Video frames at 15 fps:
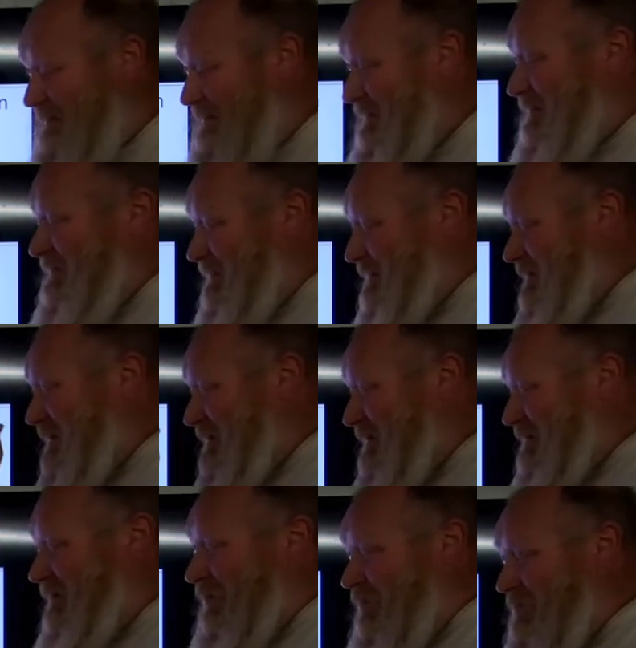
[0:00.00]
This
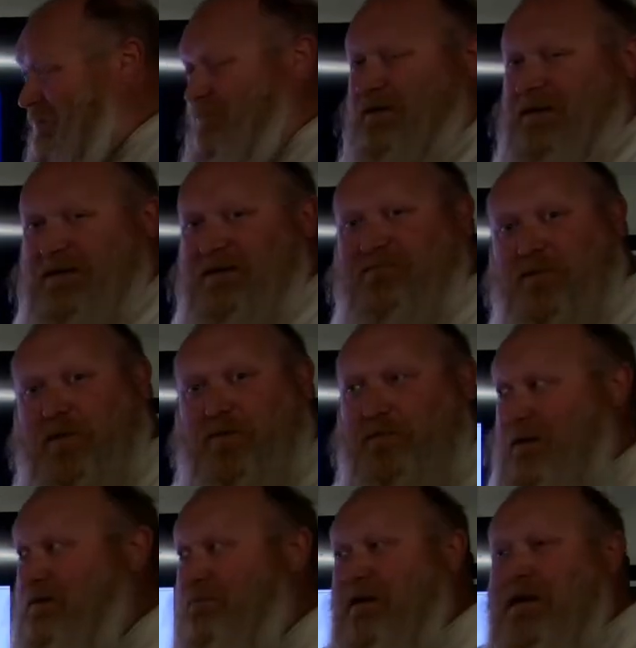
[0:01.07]
is all you get. If you don't
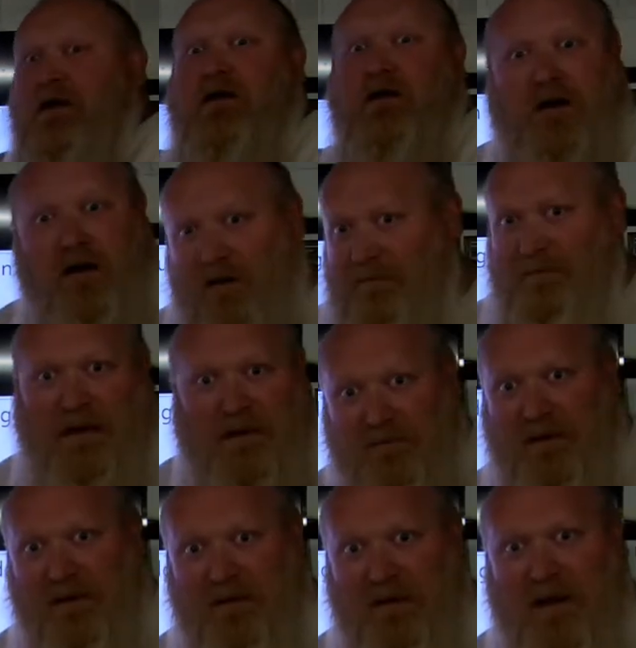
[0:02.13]
believe me, call South
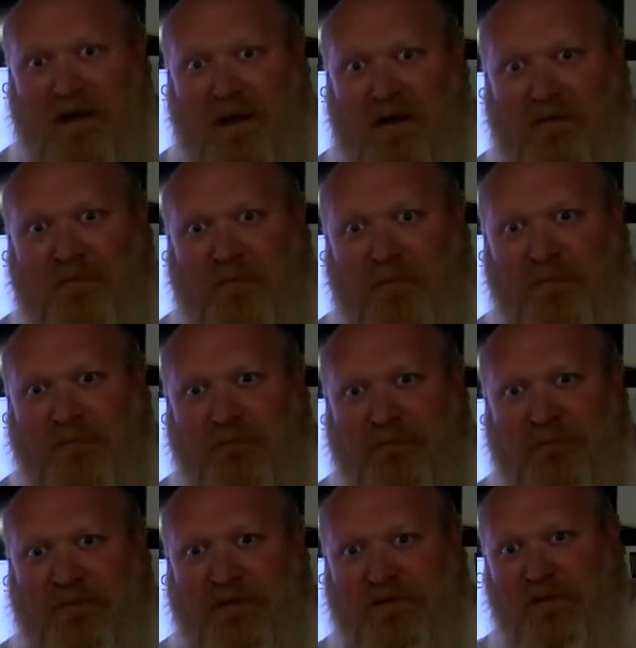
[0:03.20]
Carolina Law Enforcement
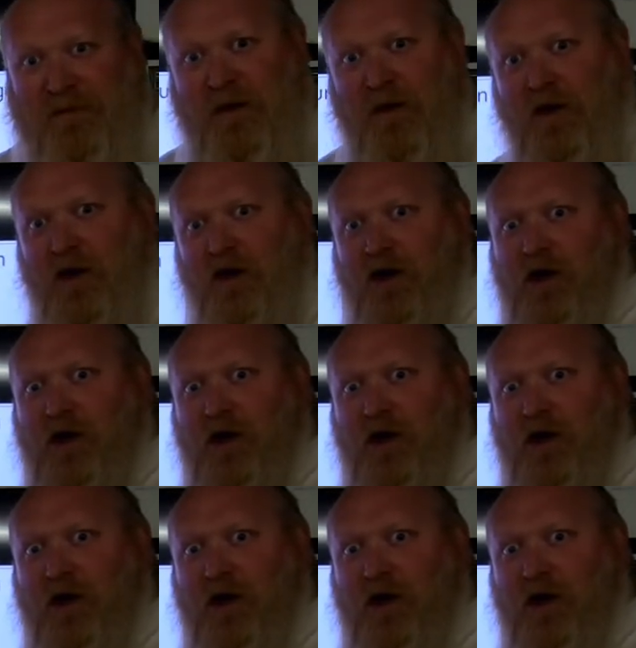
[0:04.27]
Division.